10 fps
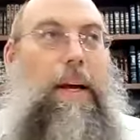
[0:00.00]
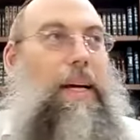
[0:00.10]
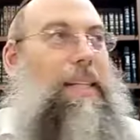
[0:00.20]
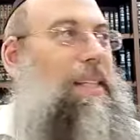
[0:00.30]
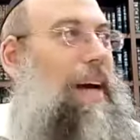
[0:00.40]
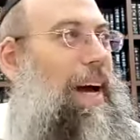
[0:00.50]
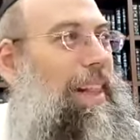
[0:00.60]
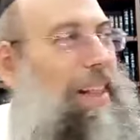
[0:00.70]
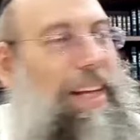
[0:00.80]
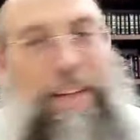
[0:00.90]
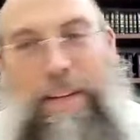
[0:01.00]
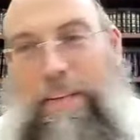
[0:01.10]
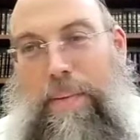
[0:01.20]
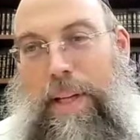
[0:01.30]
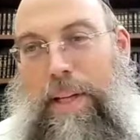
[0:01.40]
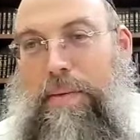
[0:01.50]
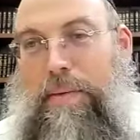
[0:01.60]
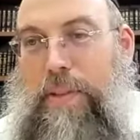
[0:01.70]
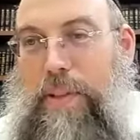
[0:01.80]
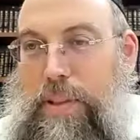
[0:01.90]
it's not that the, we know
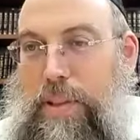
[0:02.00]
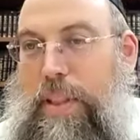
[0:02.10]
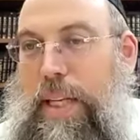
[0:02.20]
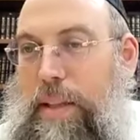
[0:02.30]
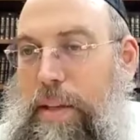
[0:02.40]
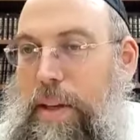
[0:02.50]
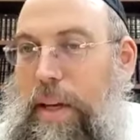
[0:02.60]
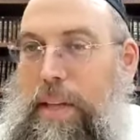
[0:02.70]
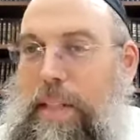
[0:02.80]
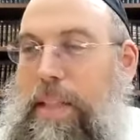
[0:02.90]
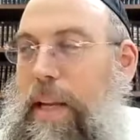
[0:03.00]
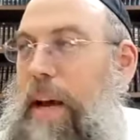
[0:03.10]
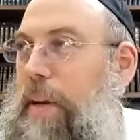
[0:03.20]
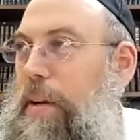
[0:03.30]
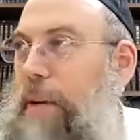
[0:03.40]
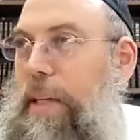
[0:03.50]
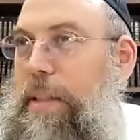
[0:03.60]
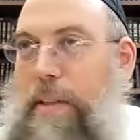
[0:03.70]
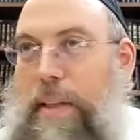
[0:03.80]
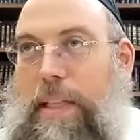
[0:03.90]
for sure that the Kayan doesn't have any rights
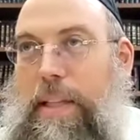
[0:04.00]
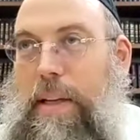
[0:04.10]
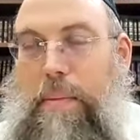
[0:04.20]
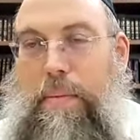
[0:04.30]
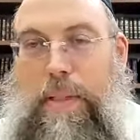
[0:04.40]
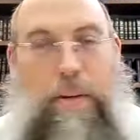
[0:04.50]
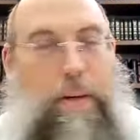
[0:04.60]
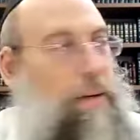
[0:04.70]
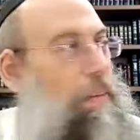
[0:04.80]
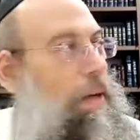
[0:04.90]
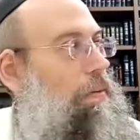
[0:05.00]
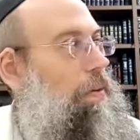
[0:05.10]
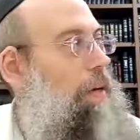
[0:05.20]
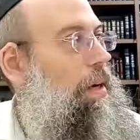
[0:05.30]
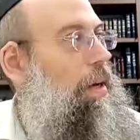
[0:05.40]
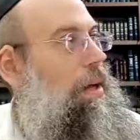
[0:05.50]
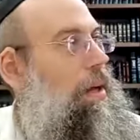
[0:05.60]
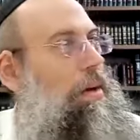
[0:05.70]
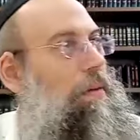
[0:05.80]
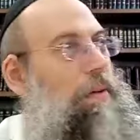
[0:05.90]
to it. That's not what we're talking about over here.
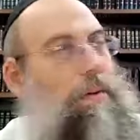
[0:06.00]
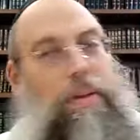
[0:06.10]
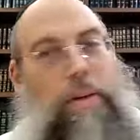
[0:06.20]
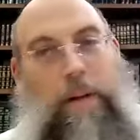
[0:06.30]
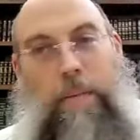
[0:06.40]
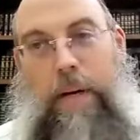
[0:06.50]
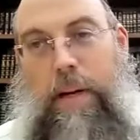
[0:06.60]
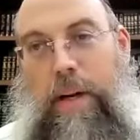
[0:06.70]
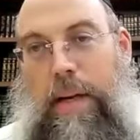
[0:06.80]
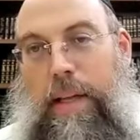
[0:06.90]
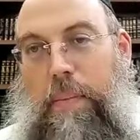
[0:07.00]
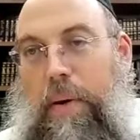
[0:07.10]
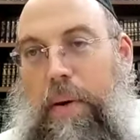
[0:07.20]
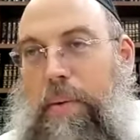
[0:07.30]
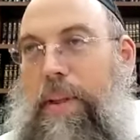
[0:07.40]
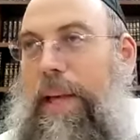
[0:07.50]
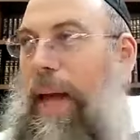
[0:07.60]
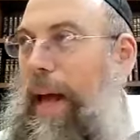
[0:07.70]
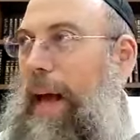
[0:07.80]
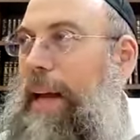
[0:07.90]
here, we're talking about that we only
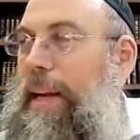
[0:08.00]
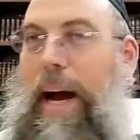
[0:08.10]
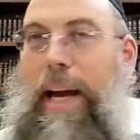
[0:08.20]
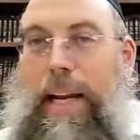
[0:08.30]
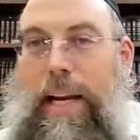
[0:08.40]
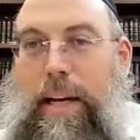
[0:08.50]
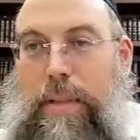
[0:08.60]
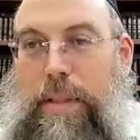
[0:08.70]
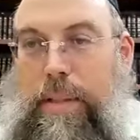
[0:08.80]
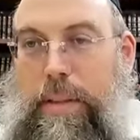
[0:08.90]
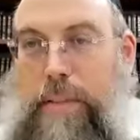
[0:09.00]
had nine animals,